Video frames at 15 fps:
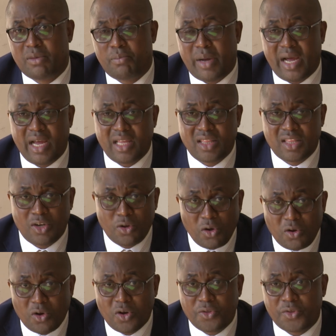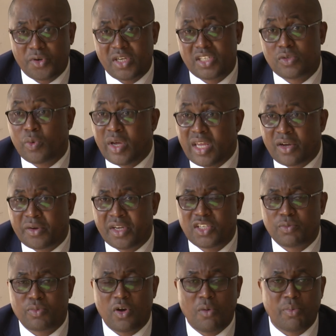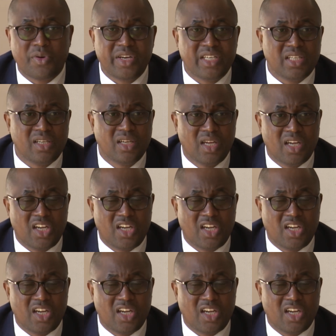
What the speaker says: by the local authority where you're going to be operating.